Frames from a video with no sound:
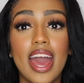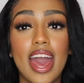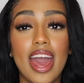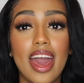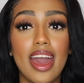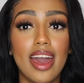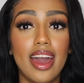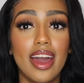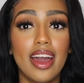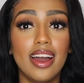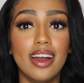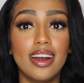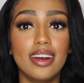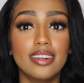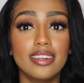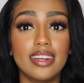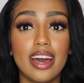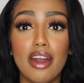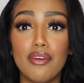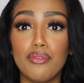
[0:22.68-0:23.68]

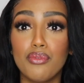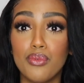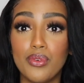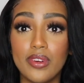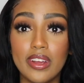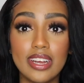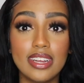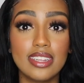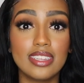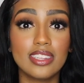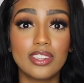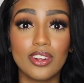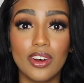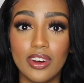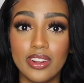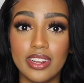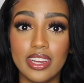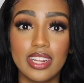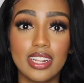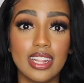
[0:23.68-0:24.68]
And I've
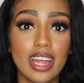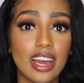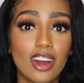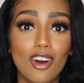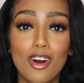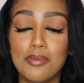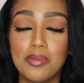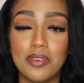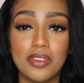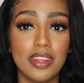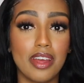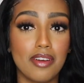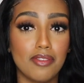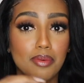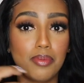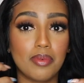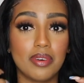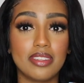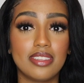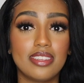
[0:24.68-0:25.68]
reinstalled it like almost
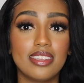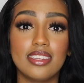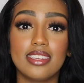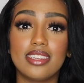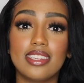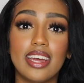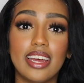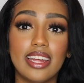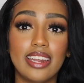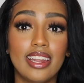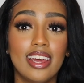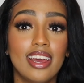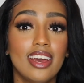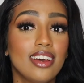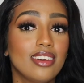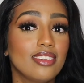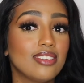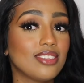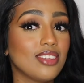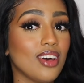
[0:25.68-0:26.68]
every month since then.
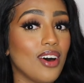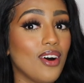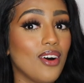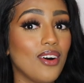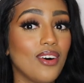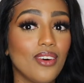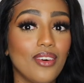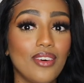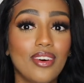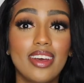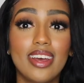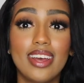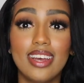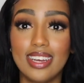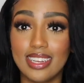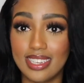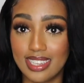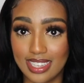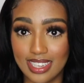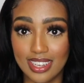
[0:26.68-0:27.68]
So
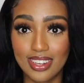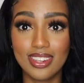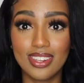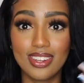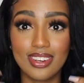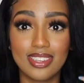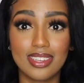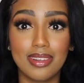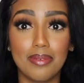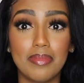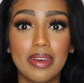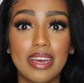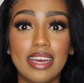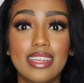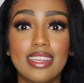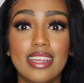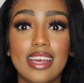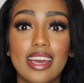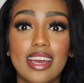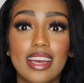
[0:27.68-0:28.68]
it still looks
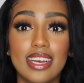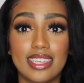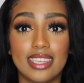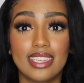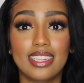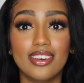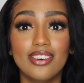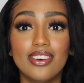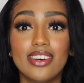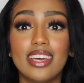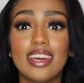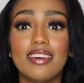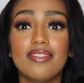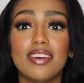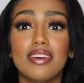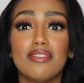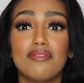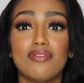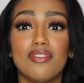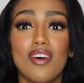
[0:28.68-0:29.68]
amazing. It's still
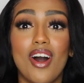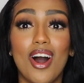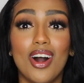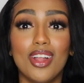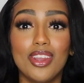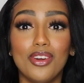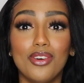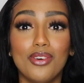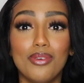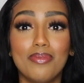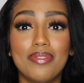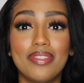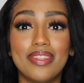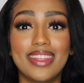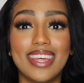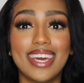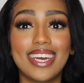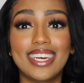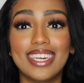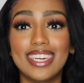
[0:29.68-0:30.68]
giving volume,
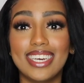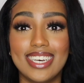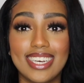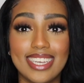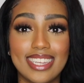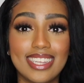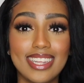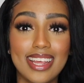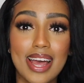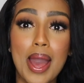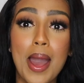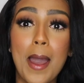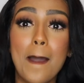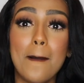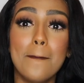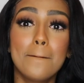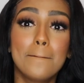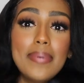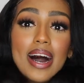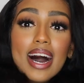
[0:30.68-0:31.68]
thickness,
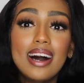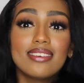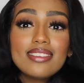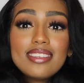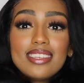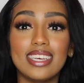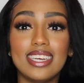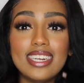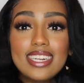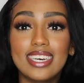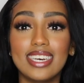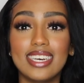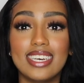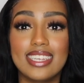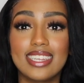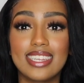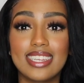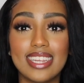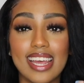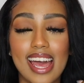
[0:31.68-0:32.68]

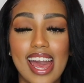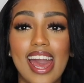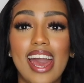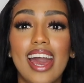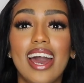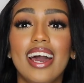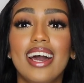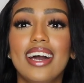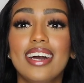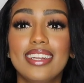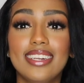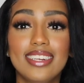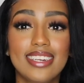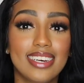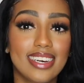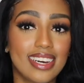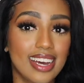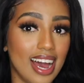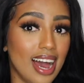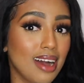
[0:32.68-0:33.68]
bounciness, and
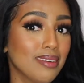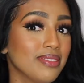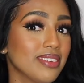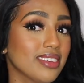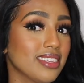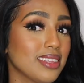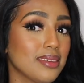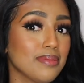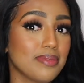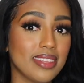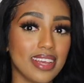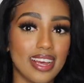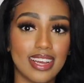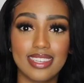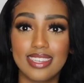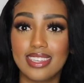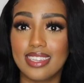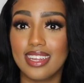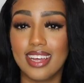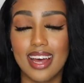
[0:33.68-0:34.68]
I'm just
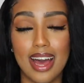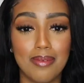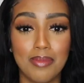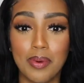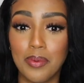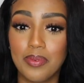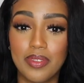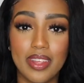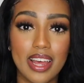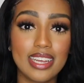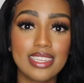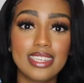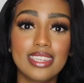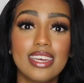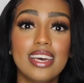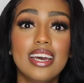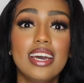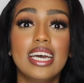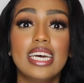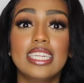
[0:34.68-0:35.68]
obsessed. I'm obsessed.
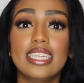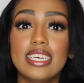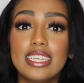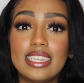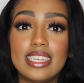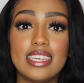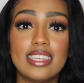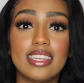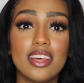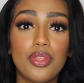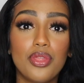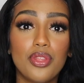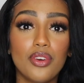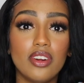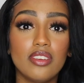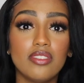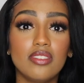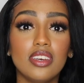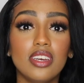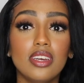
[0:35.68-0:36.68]
This is a
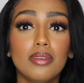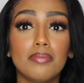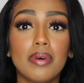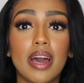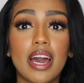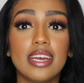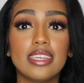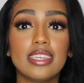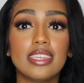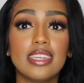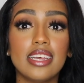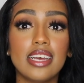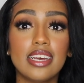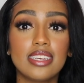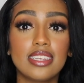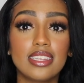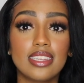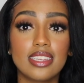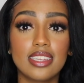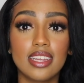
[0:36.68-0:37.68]
13 by
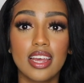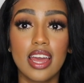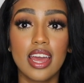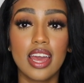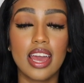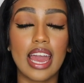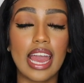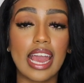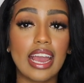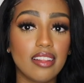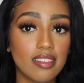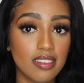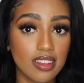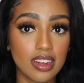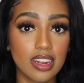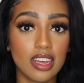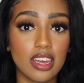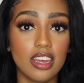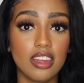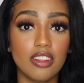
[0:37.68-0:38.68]
6,
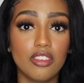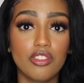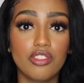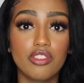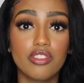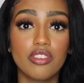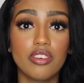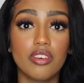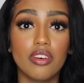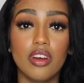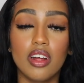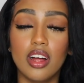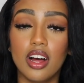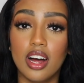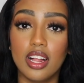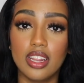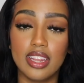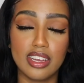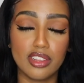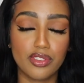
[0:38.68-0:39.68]
18 inch
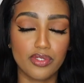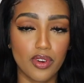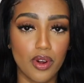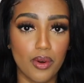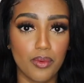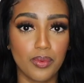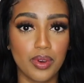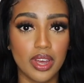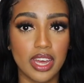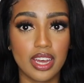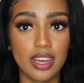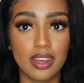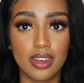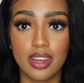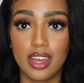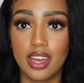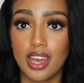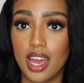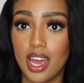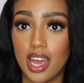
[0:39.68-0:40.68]
lace front wig
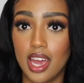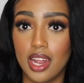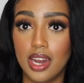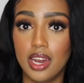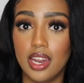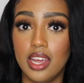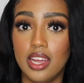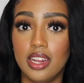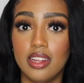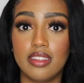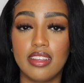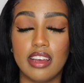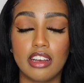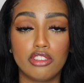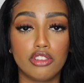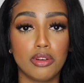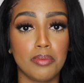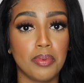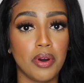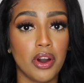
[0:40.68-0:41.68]
and in a
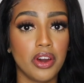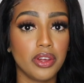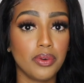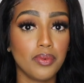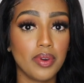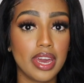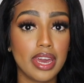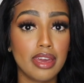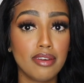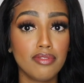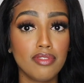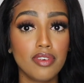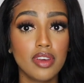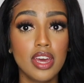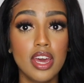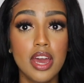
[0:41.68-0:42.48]
texture body wave.